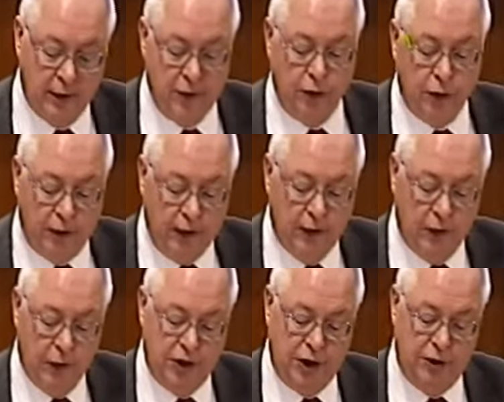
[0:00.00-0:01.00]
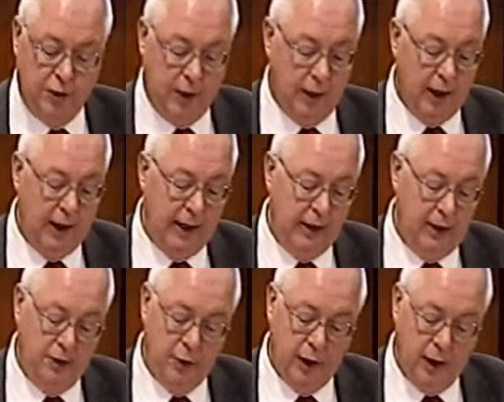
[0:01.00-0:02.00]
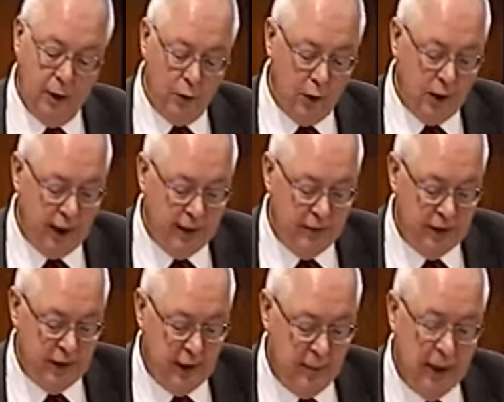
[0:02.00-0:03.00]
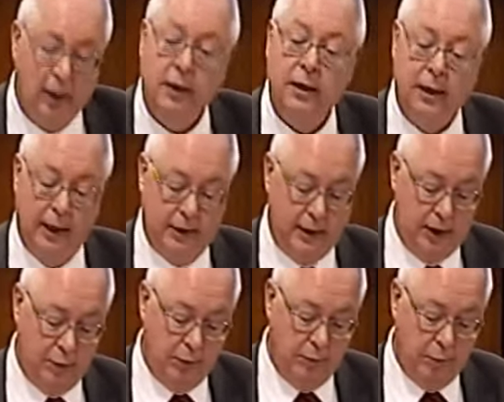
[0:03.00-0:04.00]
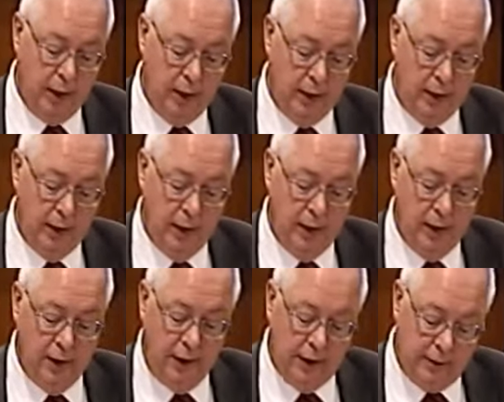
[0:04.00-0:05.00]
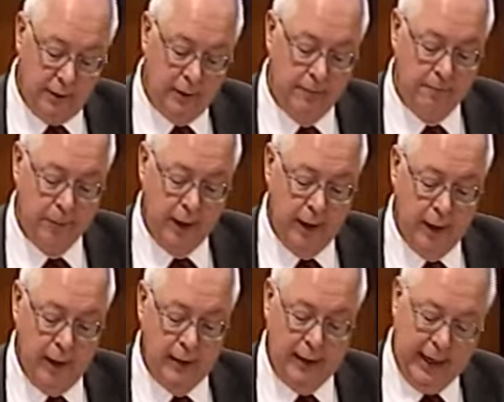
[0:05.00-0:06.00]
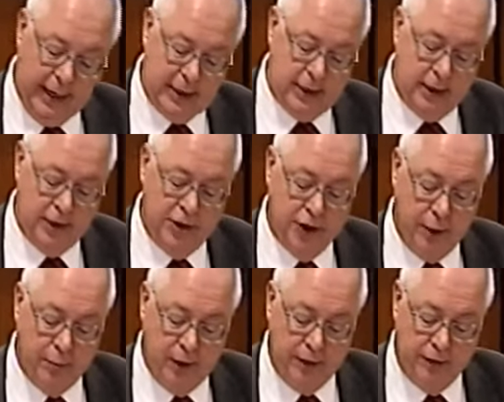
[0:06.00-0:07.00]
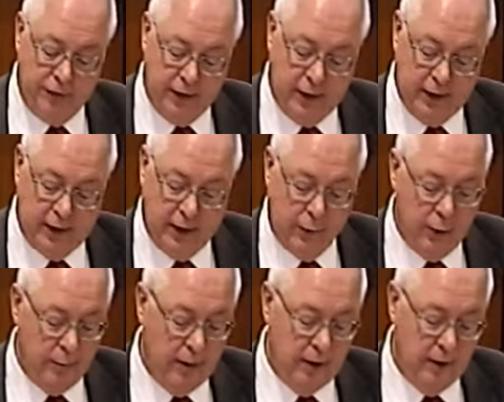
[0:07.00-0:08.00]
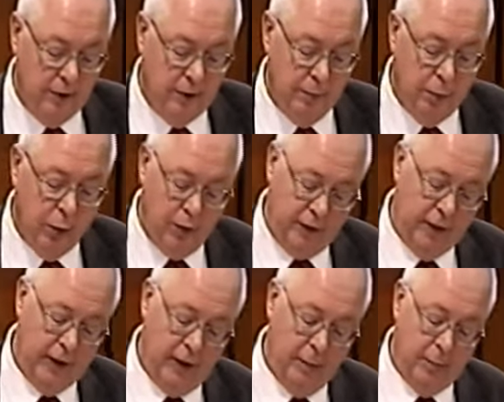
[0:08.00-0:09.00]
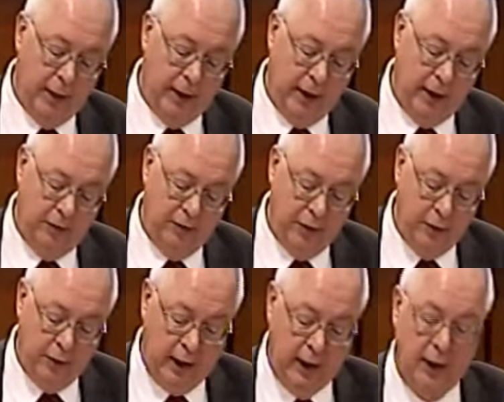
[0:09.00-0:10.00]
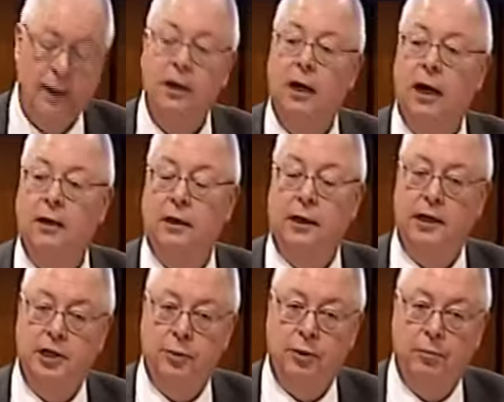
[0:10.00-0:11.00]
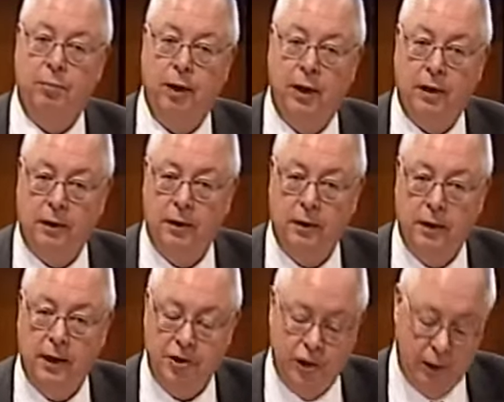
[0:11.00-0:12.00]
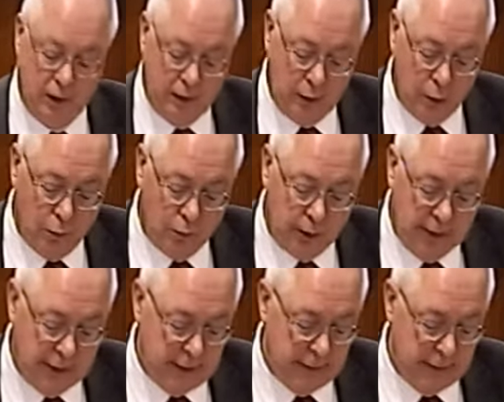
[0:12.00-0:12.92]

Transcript: new technology to allow live streaming at Eastwood Park Theatre, and extra gym and fitness equipment for both the Barhead Foundry and the Eastwood Park Leisure Complex.